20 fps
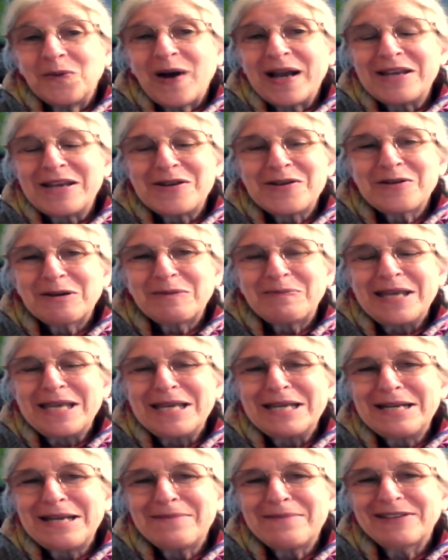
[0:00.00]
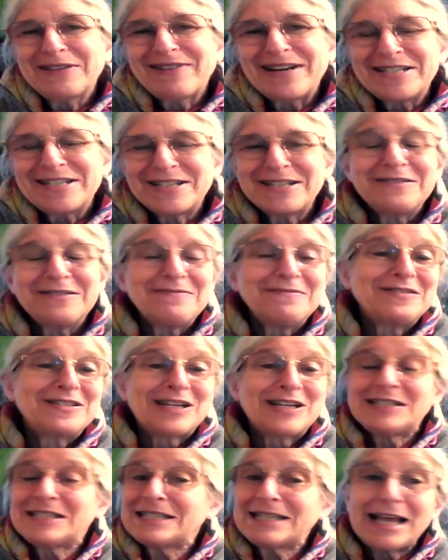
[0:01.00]
white European immigration,
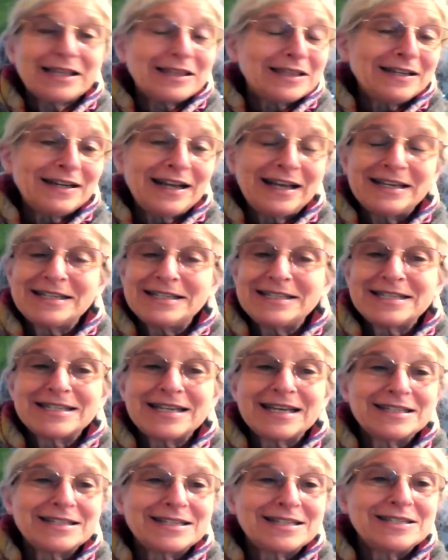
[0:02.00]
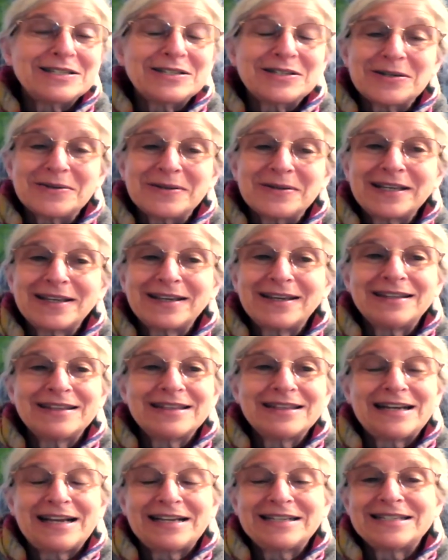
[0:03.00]
just like the United States is doing in
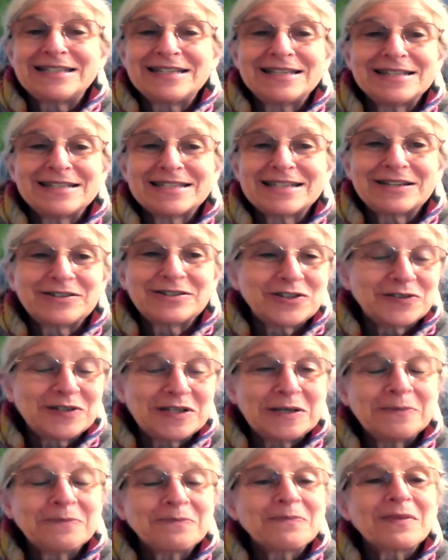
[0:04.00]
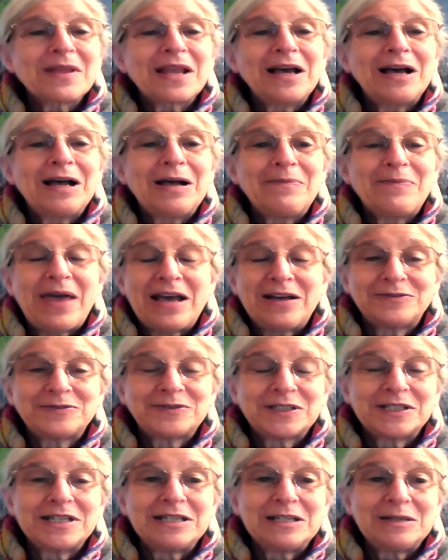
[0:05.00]
the nineteenth century um,
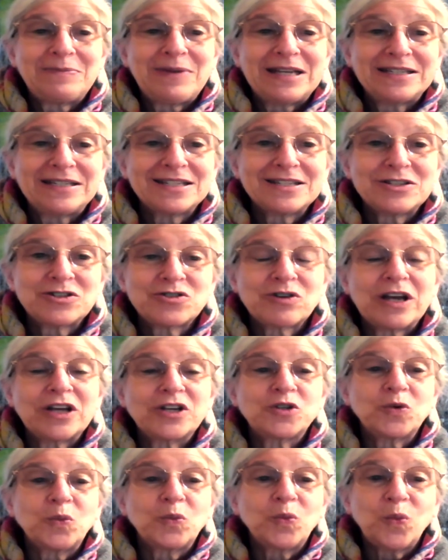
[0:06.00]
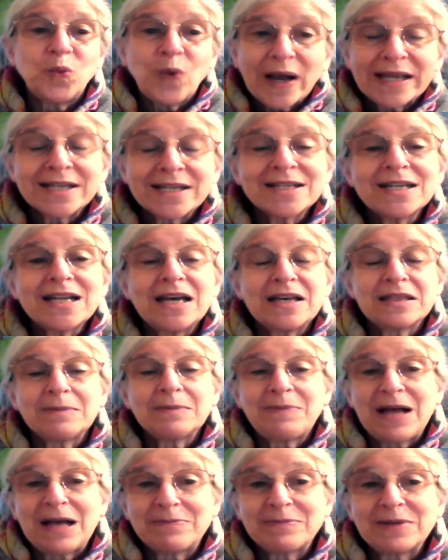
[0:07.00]
after independence, trying to whiten the
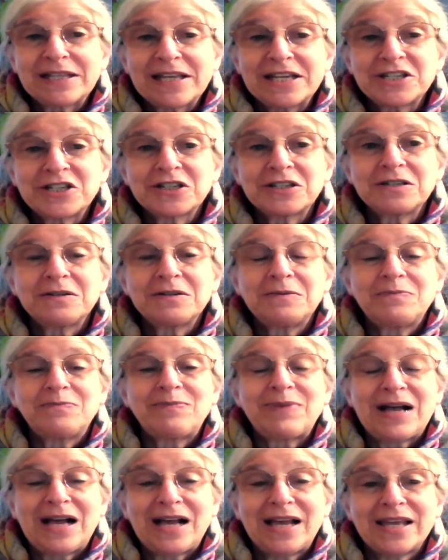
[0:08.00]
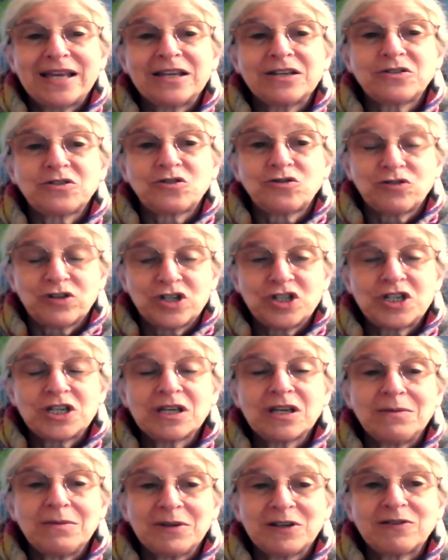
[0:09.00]
population by
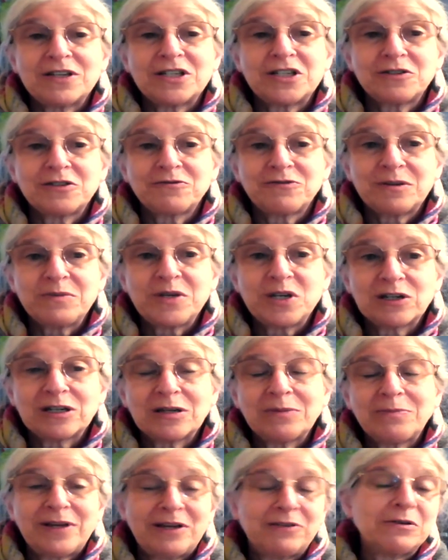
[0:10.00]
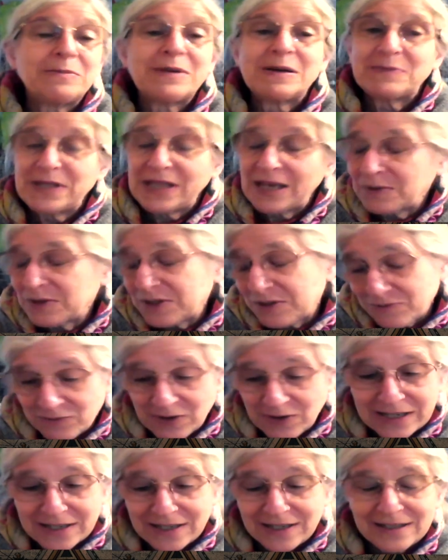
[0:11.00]
encouraging immigration from Europe. And remember, that was
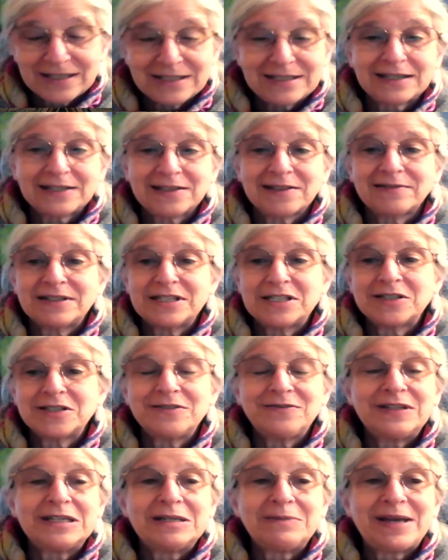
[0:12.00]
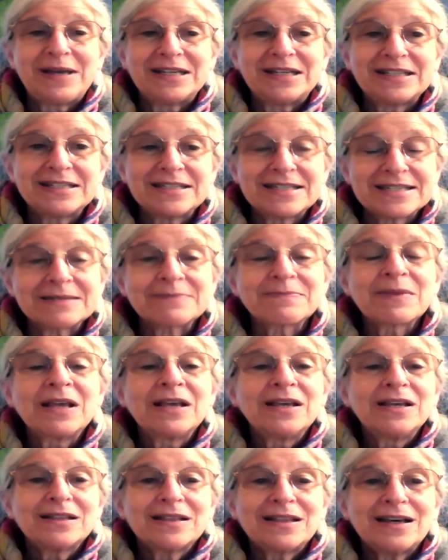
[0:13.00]
right in the Declaration of Independence,
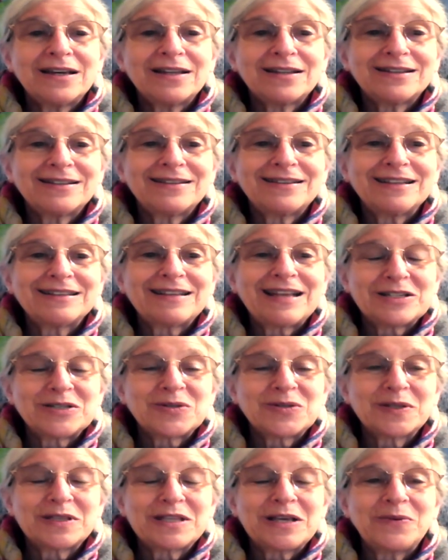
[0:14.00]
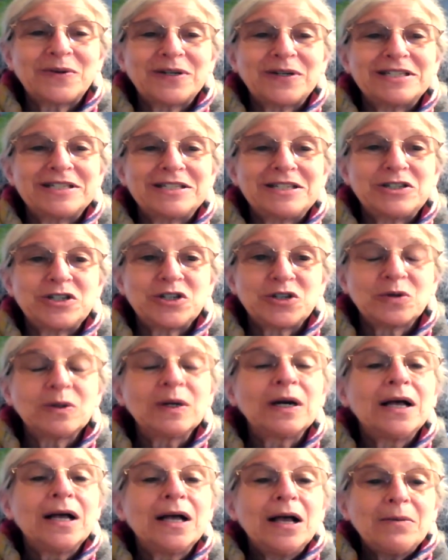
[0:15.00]
that, that that's what they wanted to
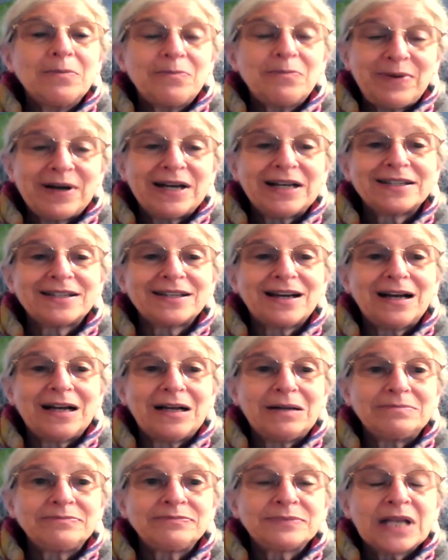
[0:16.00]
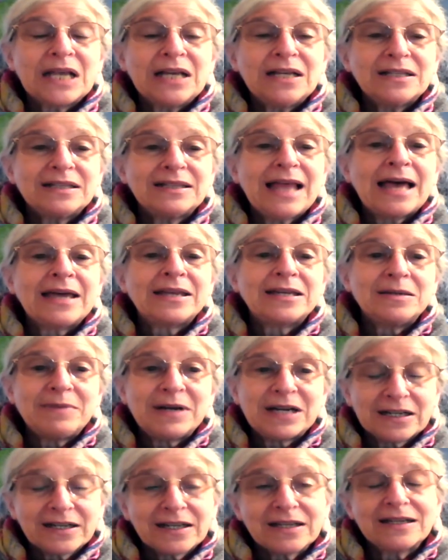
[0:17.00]
do. But um, Latin
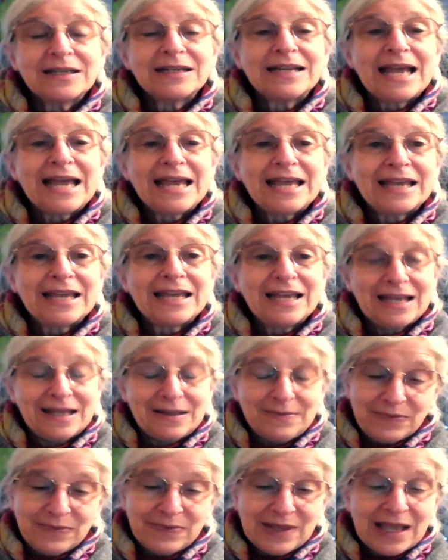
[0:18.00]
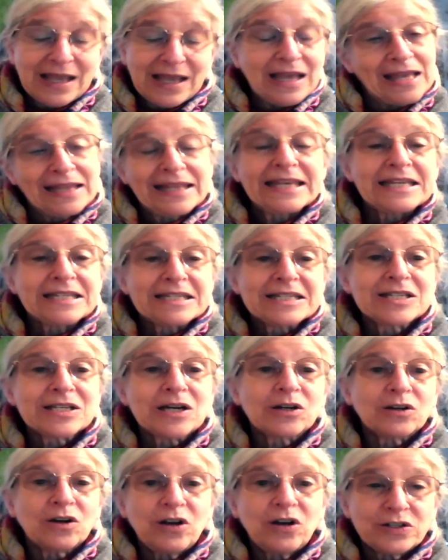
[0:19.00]
American elites
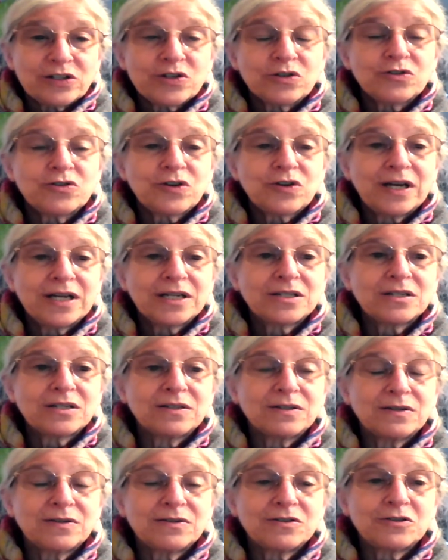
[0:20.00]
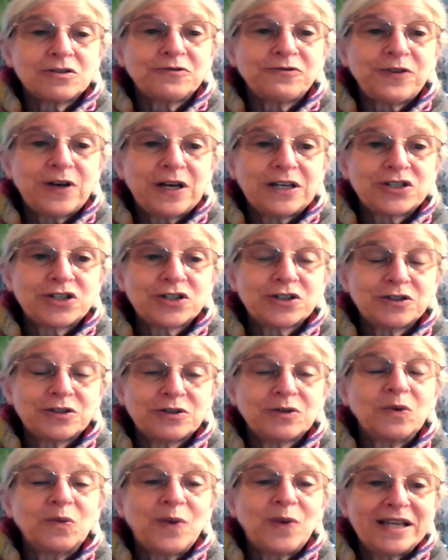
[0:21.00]
are also trying to, to
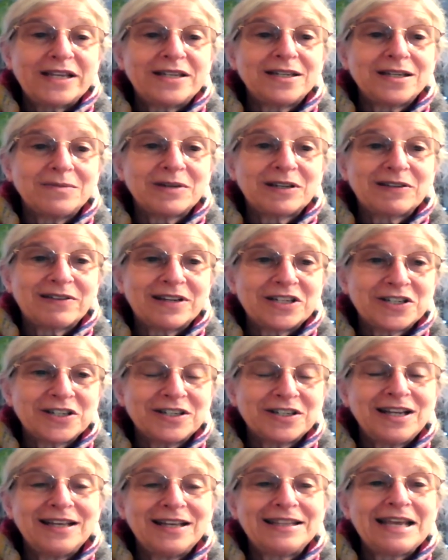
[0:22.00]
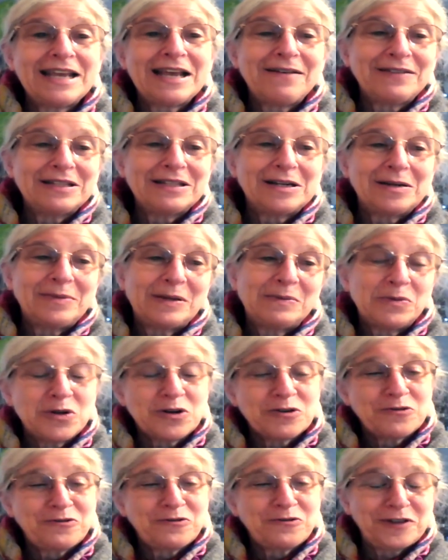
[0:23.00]
foster white immigration, and they have a little bit
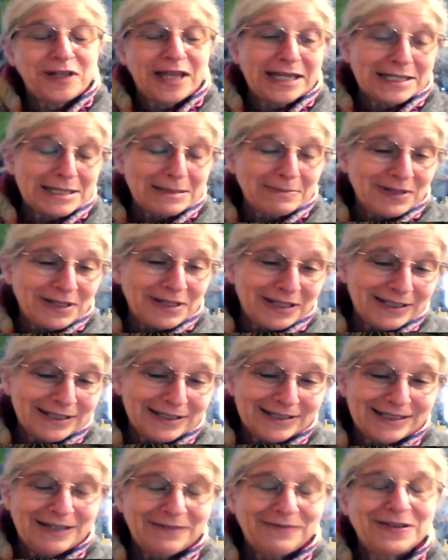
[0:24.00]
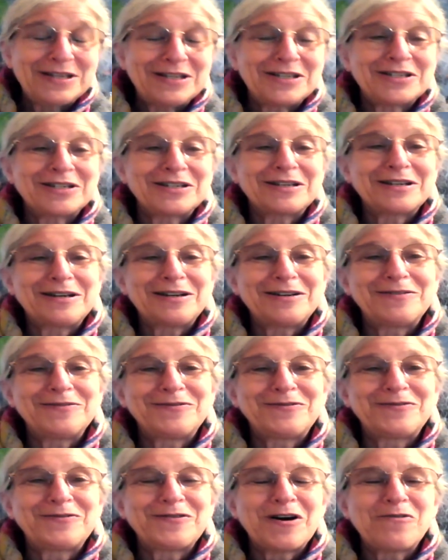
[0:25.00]
more flexible definition
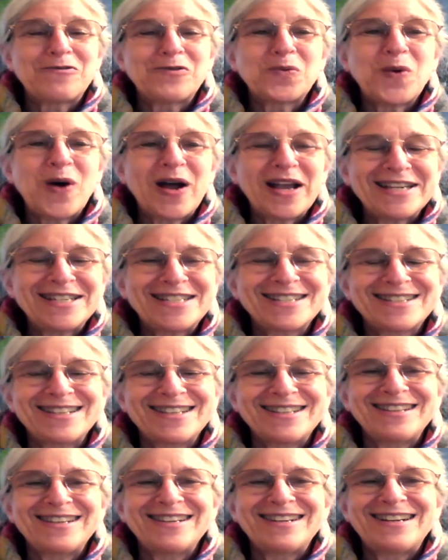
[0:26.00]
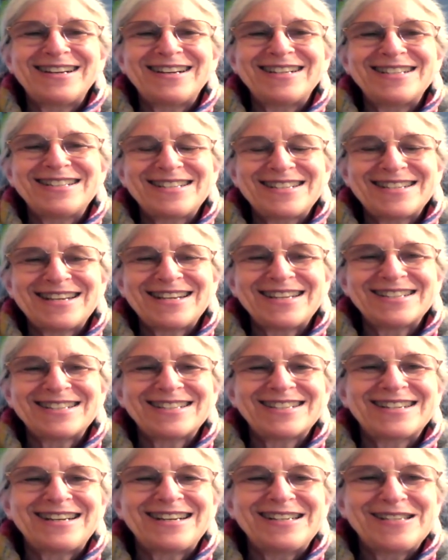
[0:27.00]
of, of white than the United
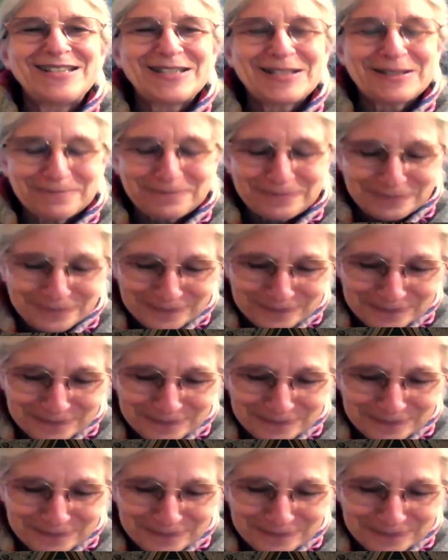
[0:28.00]
States does.